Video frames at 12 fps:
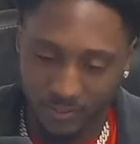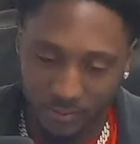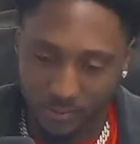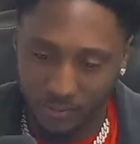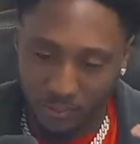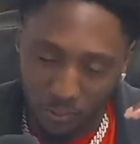
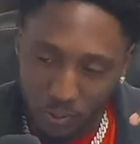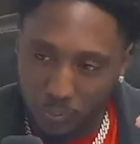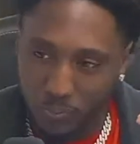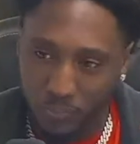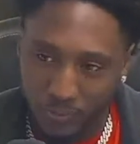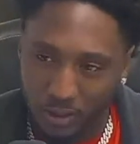group
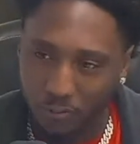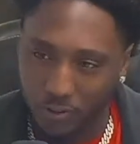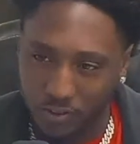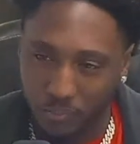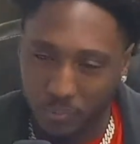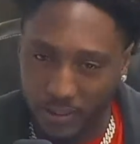when I
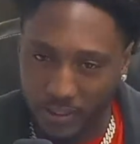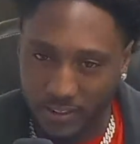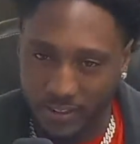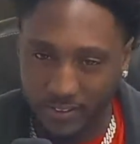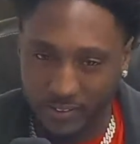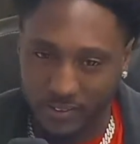first
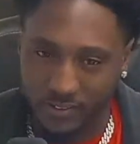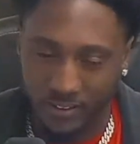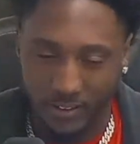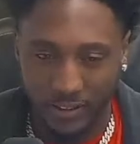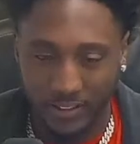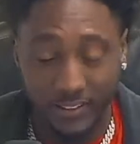applied, because,
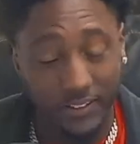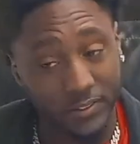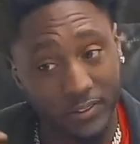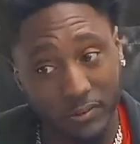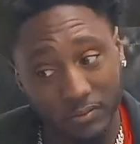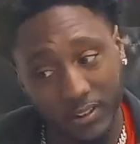I did
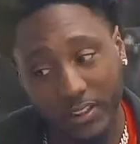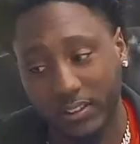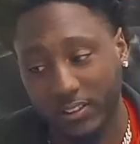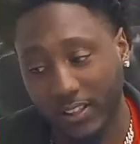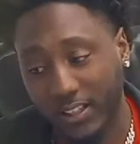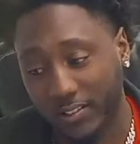student teaching
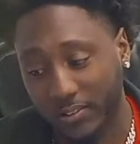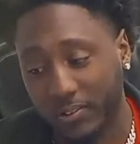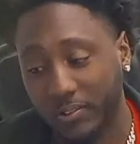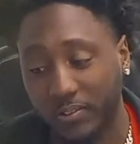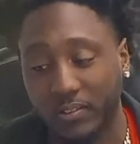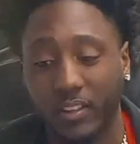in high
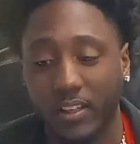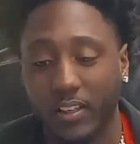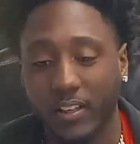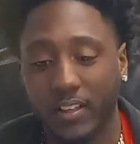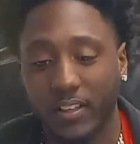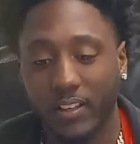school,
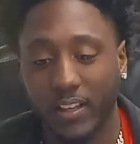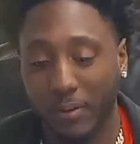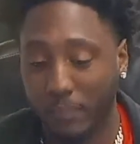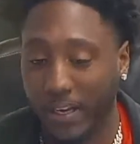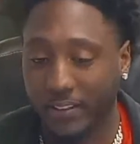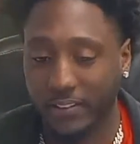and
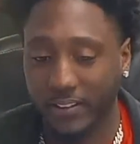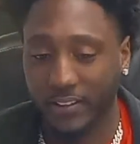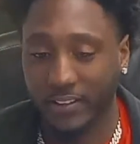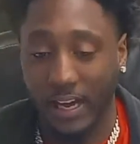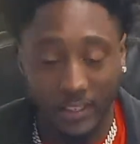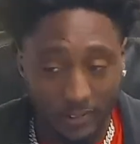back
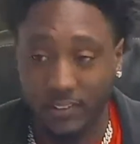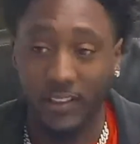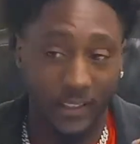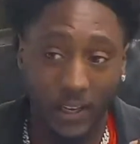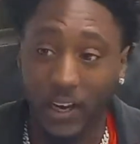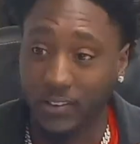then, I looked
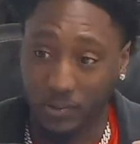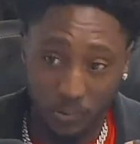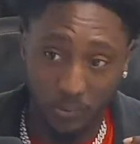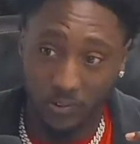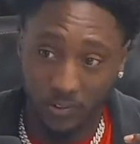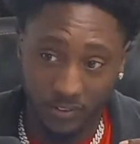like a high
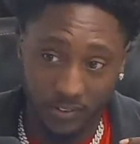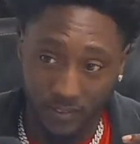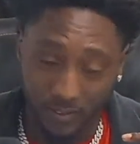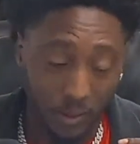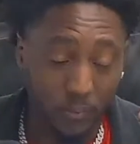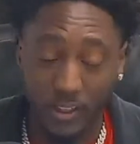schooler.
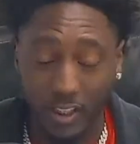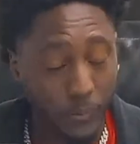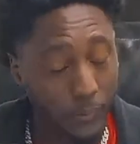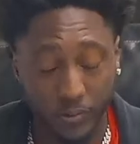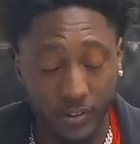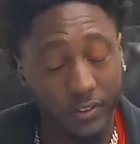Sometimes
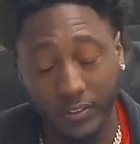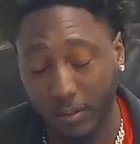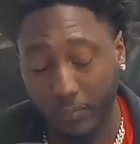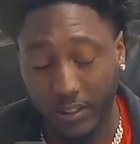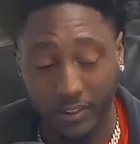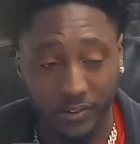people still think I'm
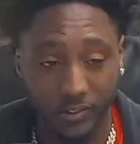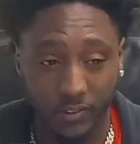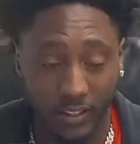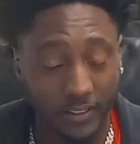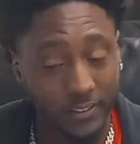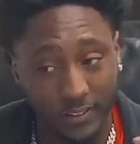in high school.
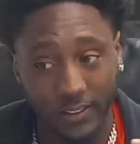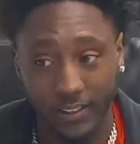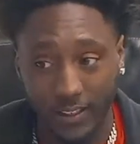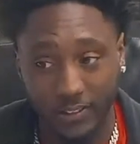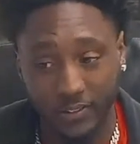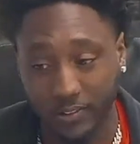I look like a
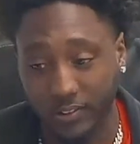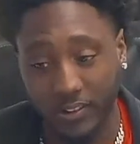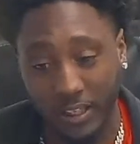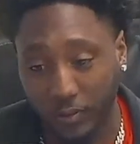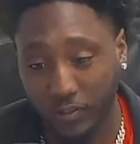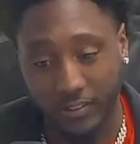high schooler,
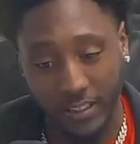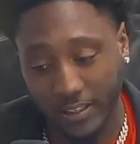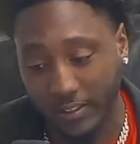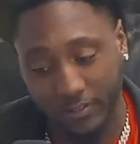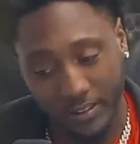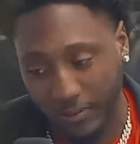so
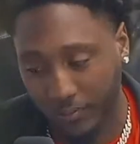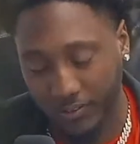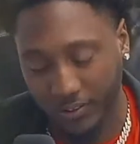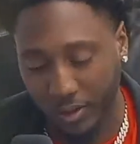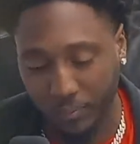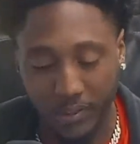that
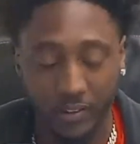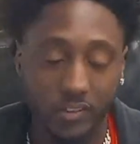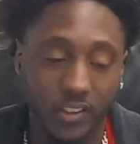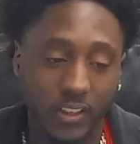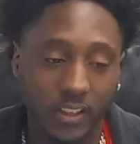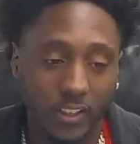wasn't going to mix.
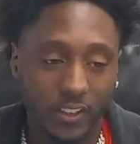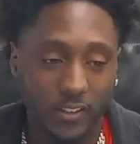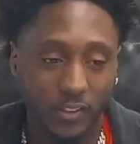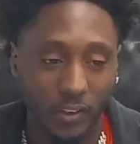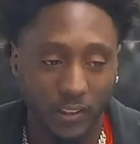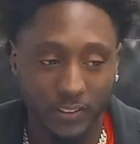
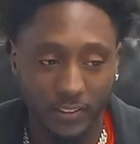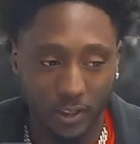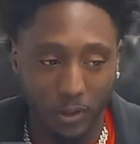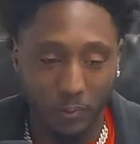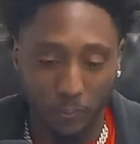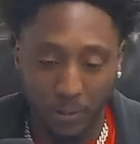So I need to
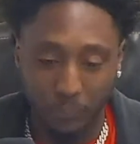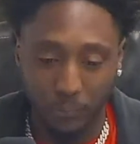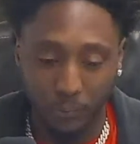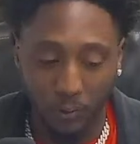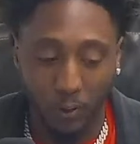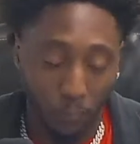go with people
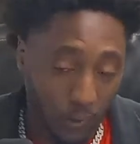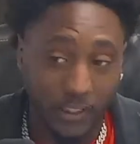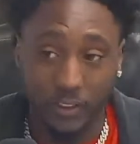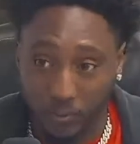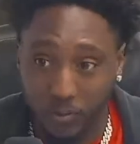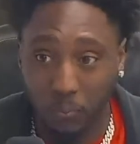who are
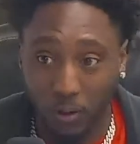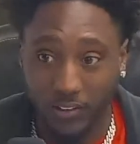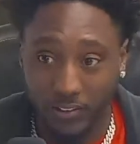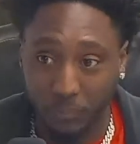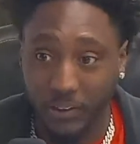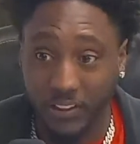way smaller
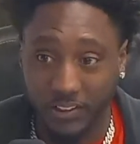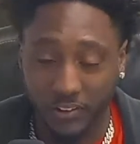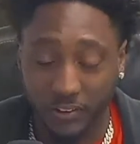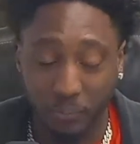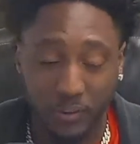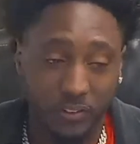than me and younger
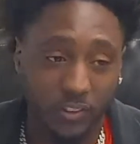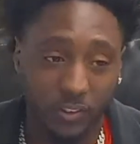than me. So